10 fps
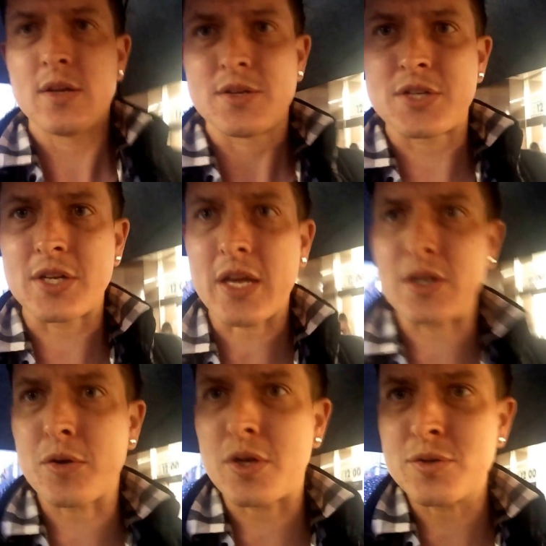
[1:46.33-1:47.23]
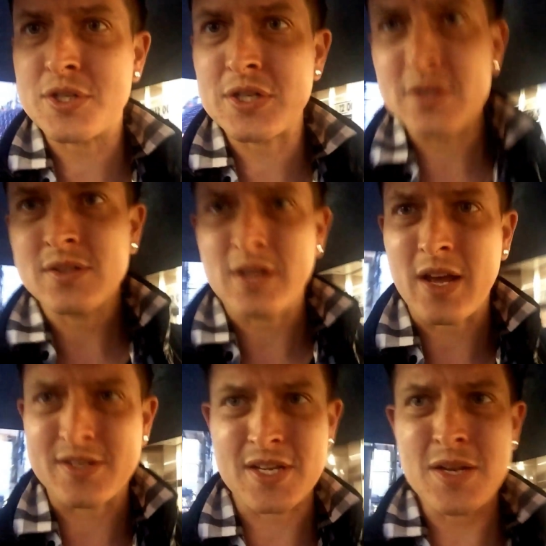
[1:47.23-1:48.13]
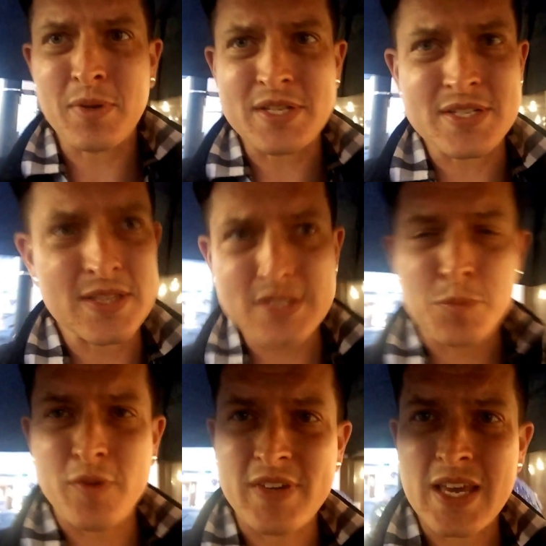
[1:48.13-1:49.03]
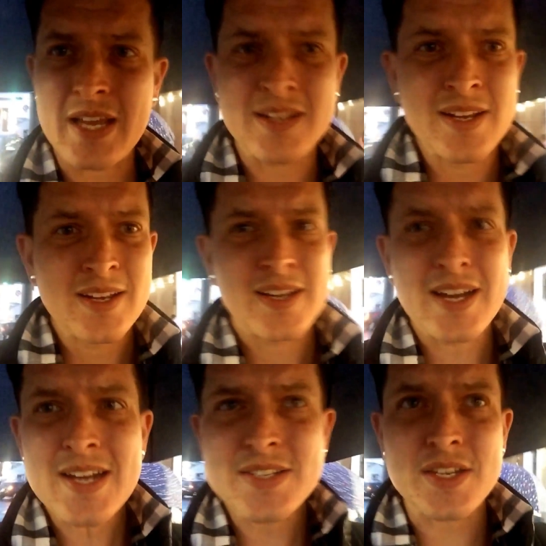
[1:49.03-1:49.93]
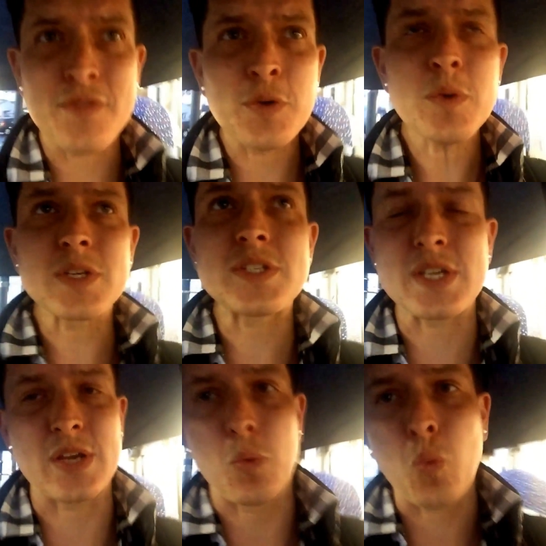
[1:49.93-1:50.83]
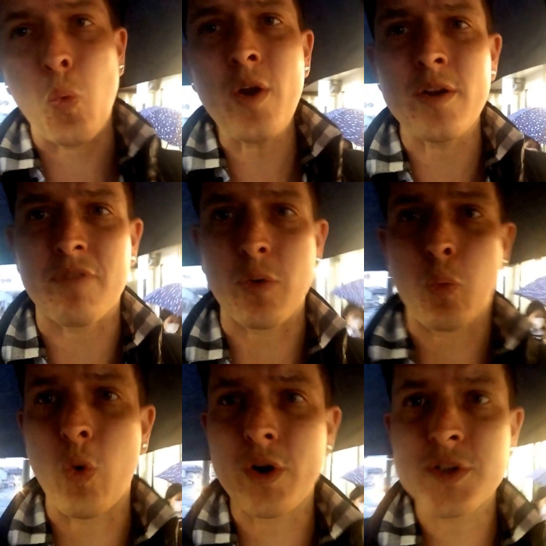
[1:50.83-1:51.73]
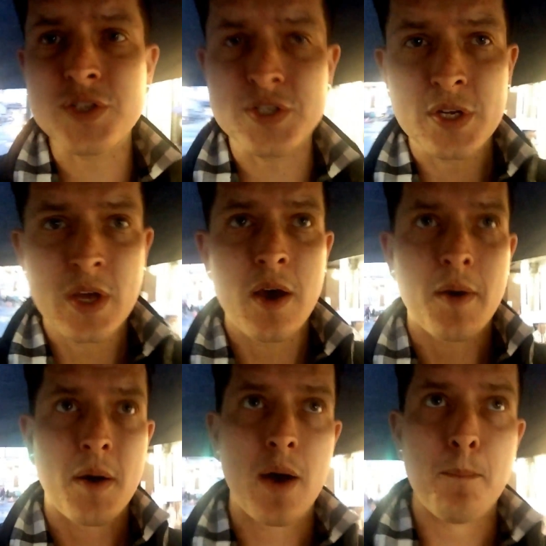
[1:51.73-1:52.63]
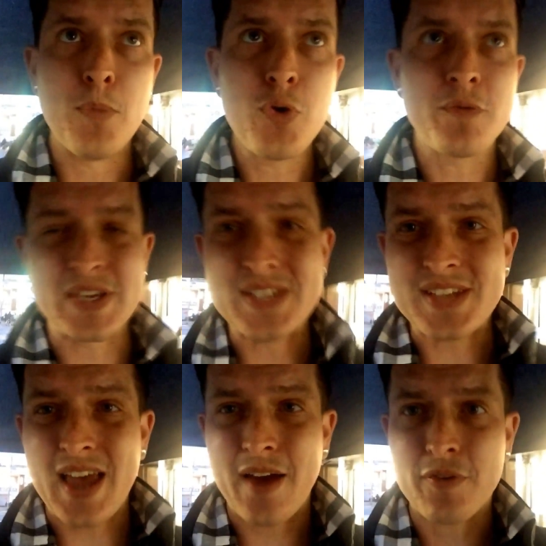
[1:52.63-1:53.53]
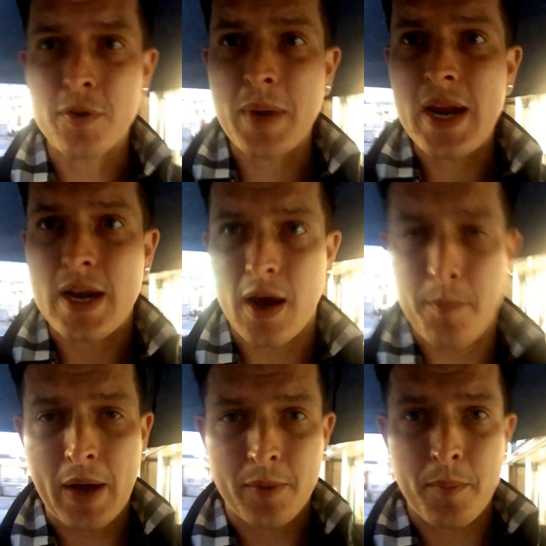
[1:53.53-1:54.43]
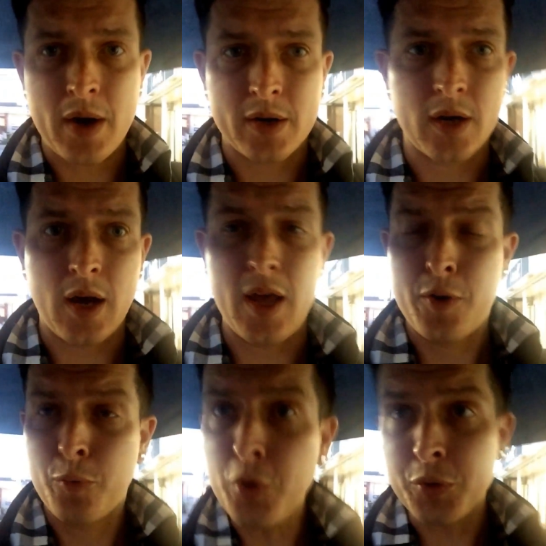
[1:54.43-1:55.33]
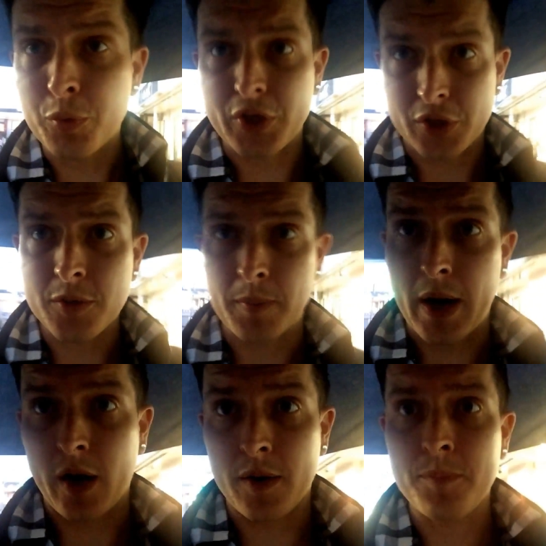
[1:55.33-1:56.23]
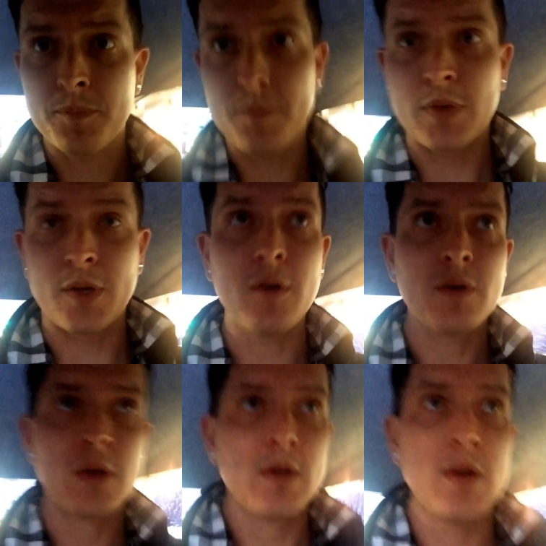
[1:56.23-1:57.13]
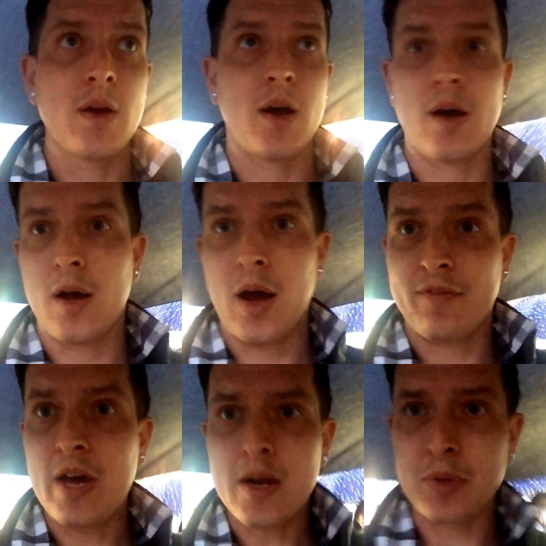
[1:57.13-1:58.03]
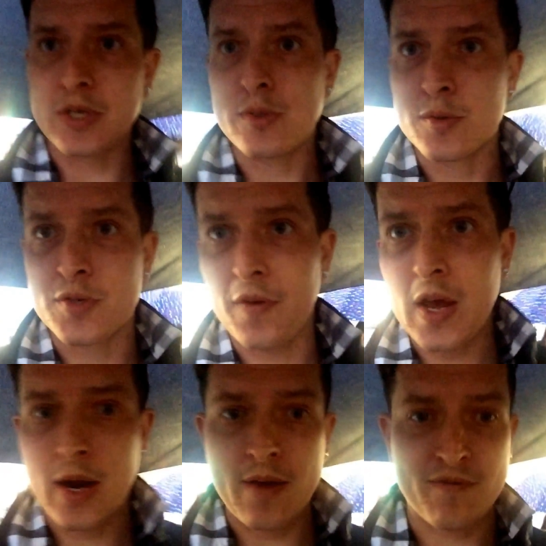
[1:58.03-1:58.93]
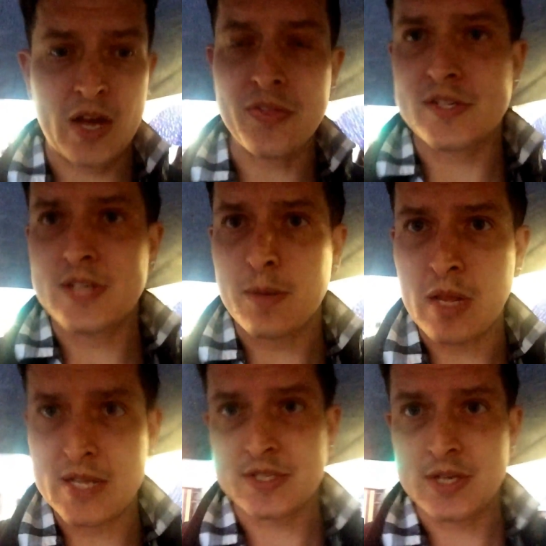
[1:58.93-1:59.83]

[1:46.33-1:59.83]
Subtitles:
Shingeki no Kyojin? Has anybody seen this movie yet? Guys, if you want to see one of the worst movies ever made about a manga, and a really, really good manga, you know, I've got to be a huge fan. I've got the same last